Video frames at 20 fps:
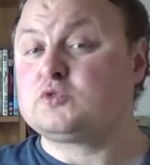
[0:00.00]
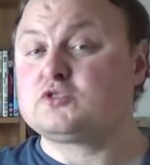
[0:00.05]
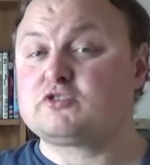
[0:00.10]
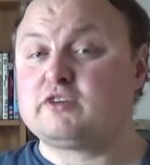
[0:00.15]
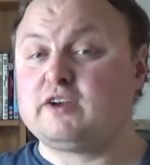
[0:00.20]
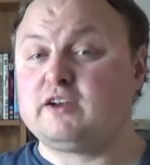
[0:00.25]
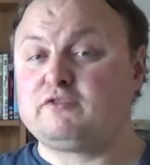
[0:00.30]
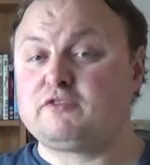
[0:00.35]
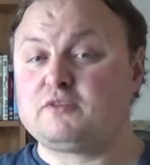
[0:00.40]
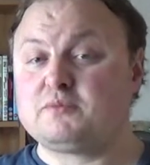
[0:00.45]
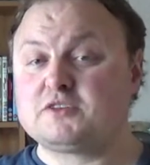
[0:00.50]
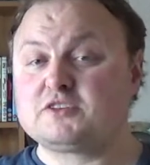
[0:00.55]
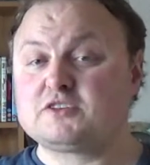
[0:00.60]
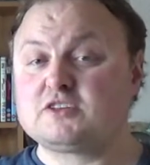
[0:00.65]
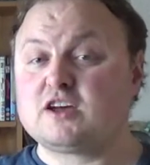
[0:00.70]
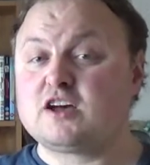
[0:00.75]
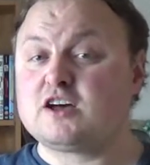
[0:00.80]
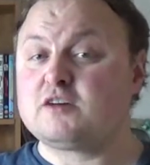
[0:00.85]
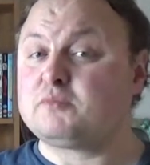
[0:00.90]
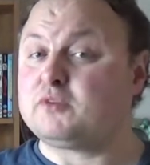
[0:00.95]
was great from the
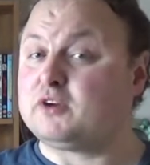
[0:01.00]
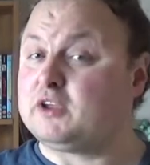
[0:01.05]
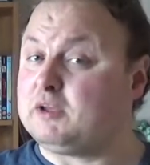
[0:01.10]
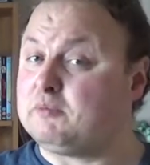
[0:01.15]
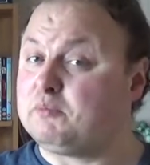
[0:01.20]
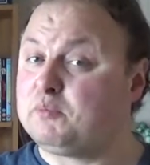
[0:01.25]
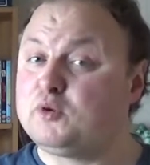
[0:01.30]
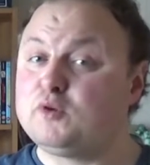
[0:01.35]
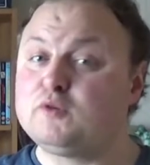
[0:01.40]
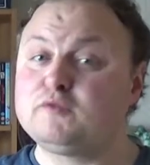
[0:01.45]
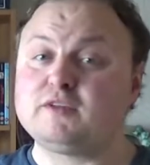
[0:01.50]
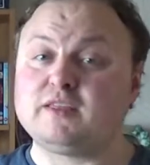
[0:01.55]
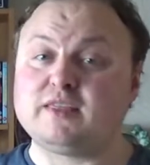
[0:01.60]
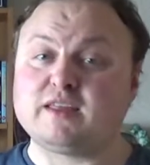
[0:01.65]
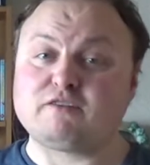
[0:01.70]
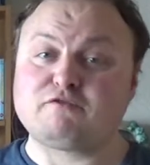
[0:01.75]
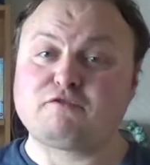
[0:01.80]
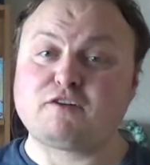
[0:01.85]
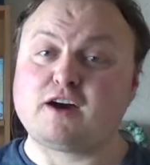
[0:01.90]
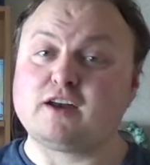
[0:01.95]
start, but it improved in
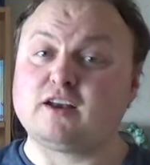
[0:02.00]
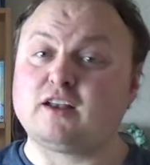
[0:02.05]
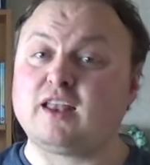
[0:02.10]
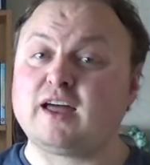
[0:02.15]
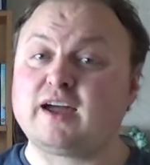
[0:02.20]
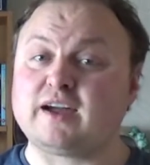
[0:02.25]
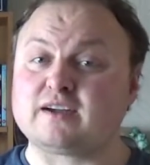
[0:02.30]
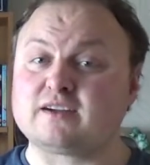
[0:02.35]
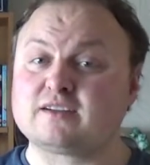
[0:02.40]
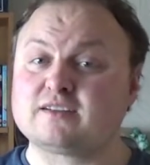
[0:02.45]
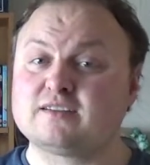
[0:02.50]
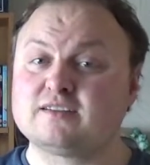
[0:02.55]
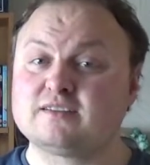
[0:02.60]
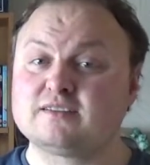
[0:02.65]
that final act.